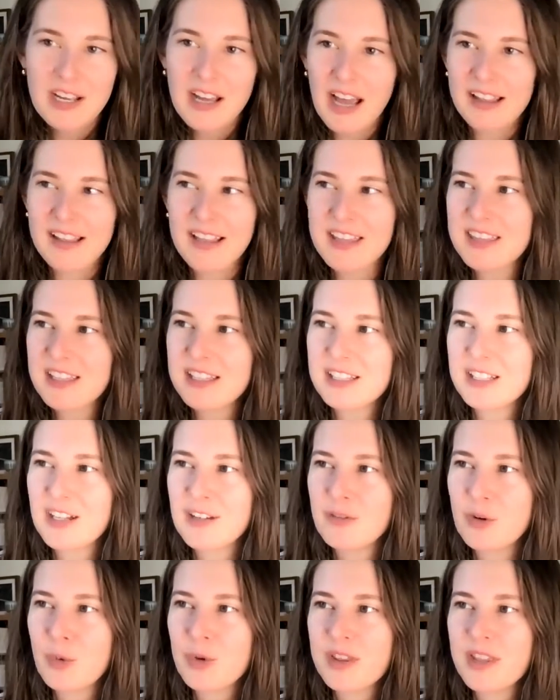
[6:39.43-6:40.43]
I like the idea
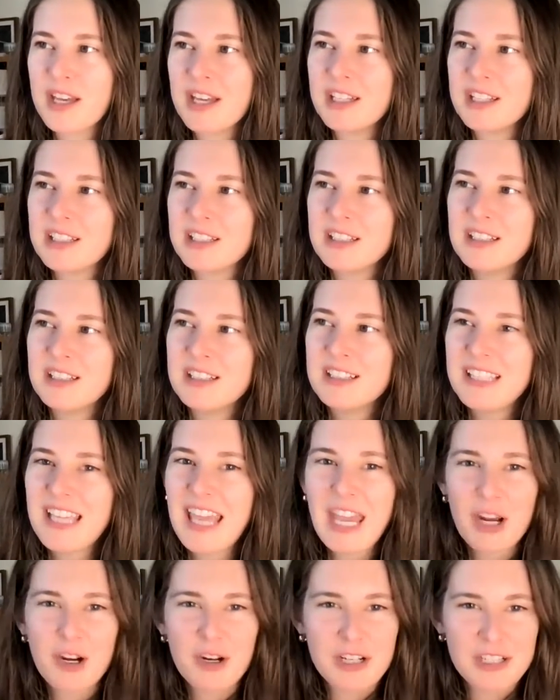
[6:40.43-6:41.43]
of it with like
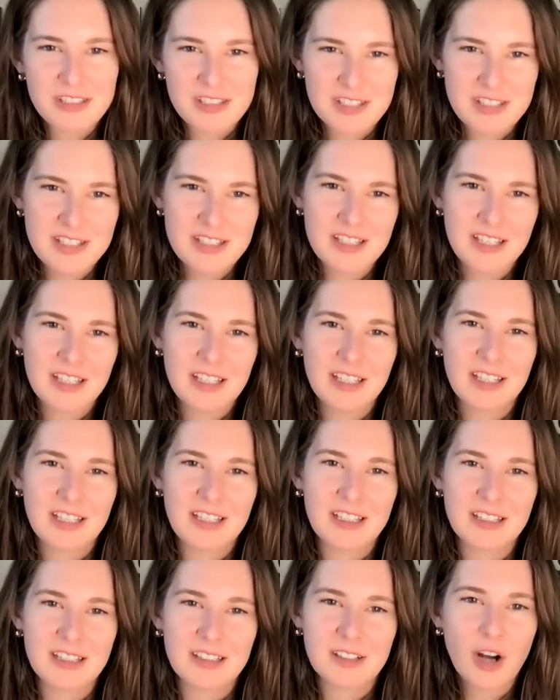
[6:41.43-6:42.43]
carrots
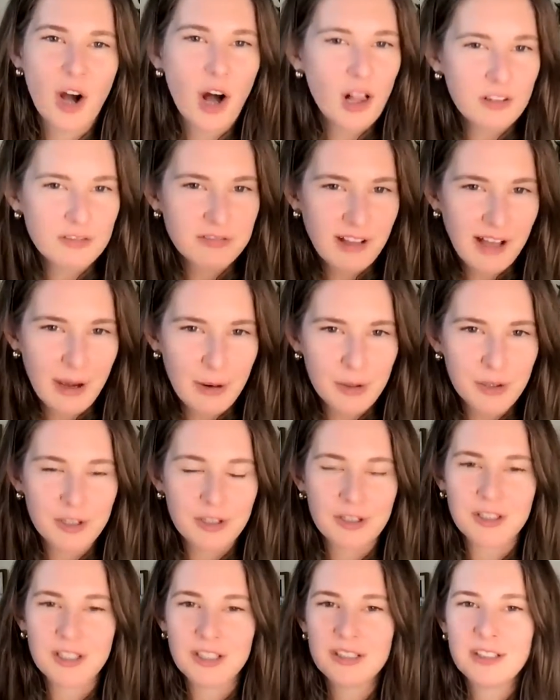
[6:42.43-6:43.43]
and
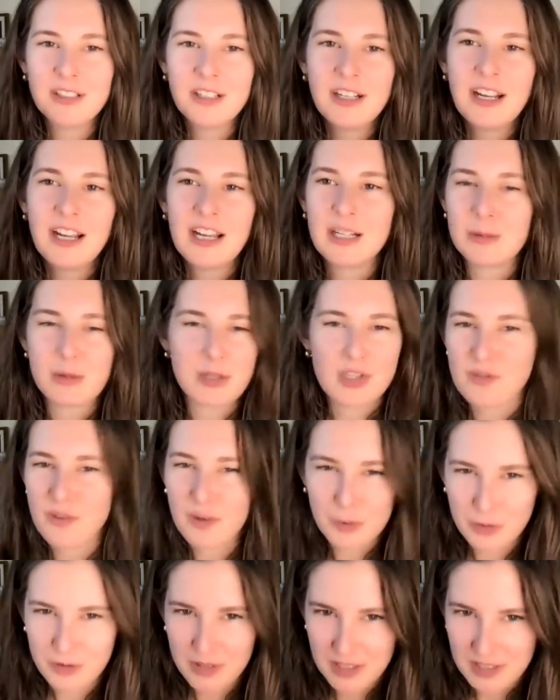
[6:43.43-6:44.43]
cauliflower and a bunch of
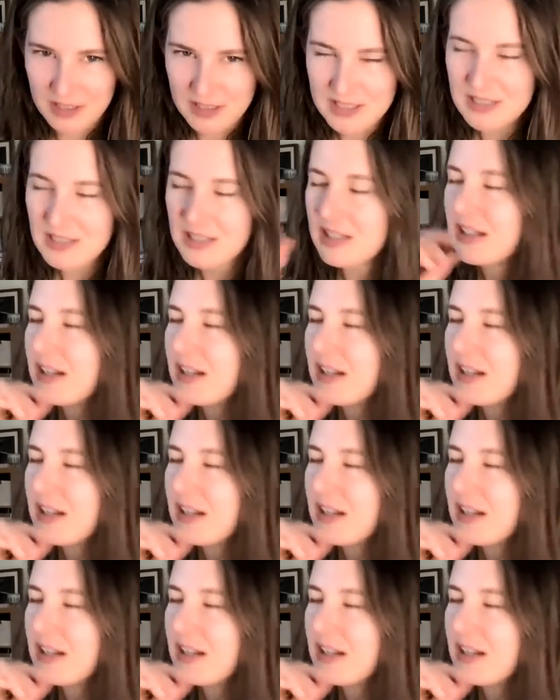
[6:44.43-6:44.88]
other things.